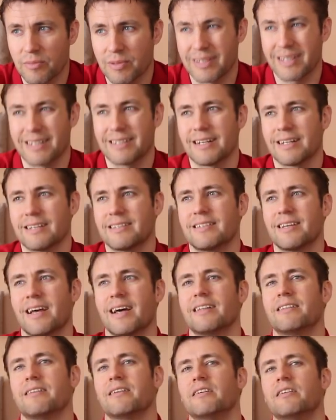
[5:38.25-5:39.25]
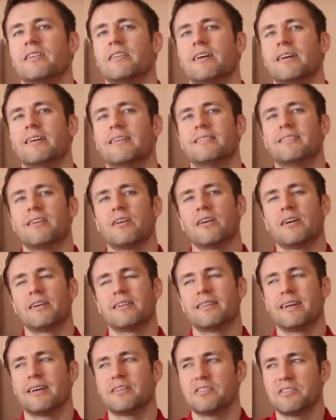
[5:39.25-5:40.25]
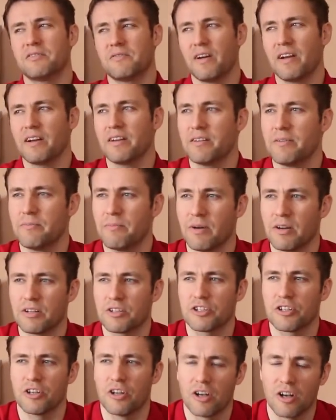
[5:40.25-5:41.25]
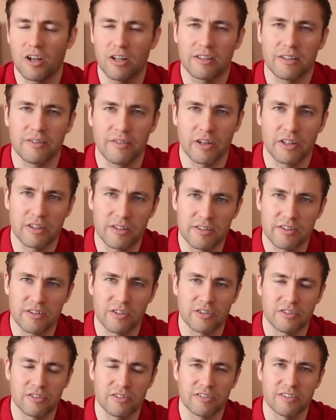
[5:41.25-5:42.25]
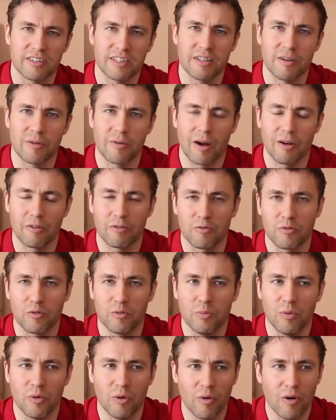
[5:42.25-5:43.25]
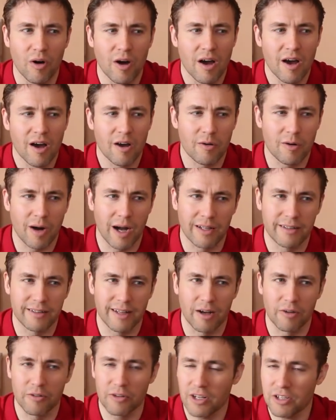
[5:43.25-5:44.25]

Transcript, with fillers: But as I said, the, there is very much a lot of uncertainty around football right now,